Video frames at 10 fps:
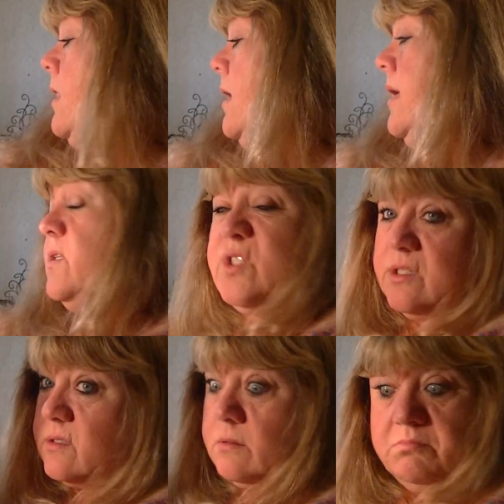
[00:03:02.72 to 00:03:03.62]

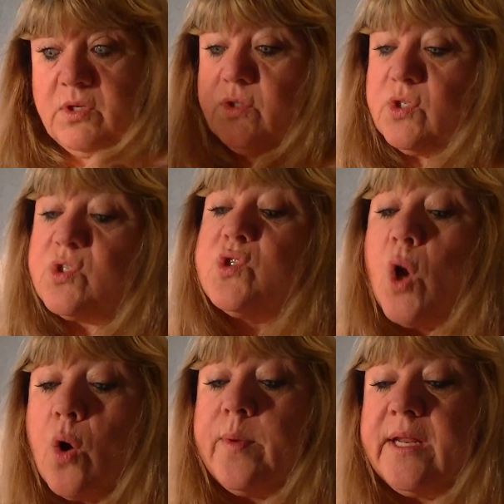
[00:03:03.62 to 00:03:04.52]
There's just
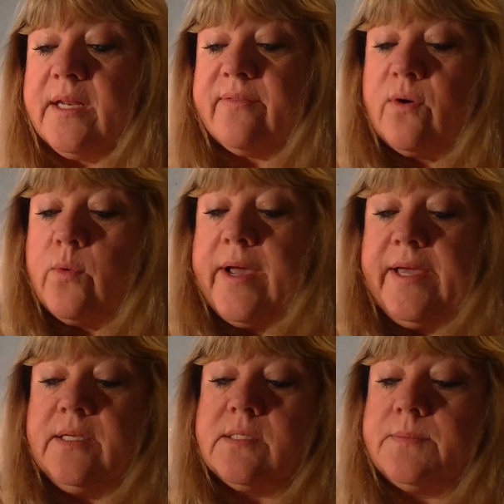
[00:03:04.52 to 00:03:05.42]
so many different
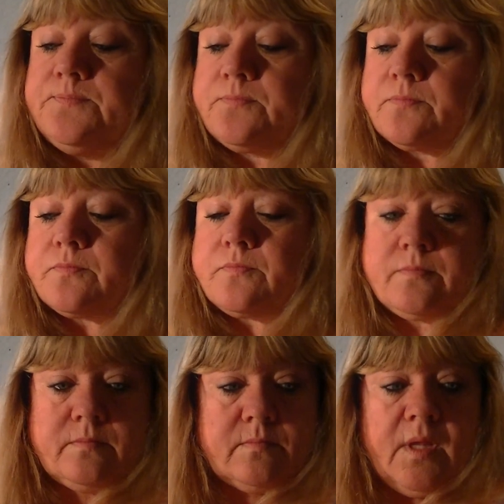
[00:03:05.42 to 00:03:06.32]
ways.
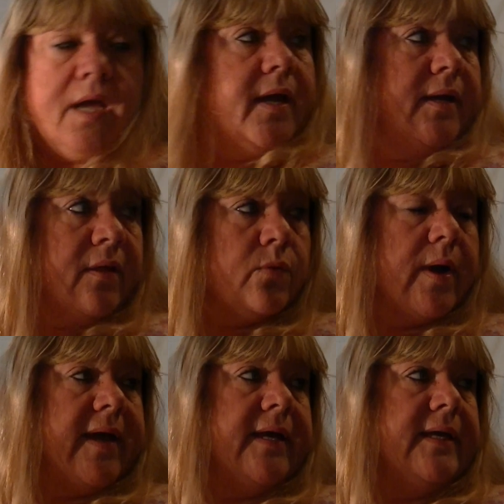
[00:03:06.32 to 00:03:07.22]
Another
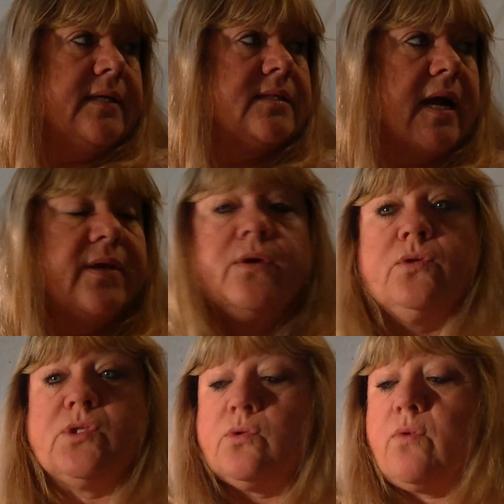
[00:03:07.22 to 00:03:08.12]
way is I
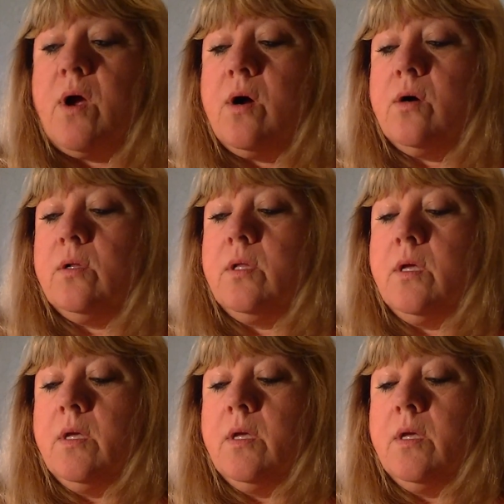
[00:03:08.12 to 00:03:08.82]
use Saral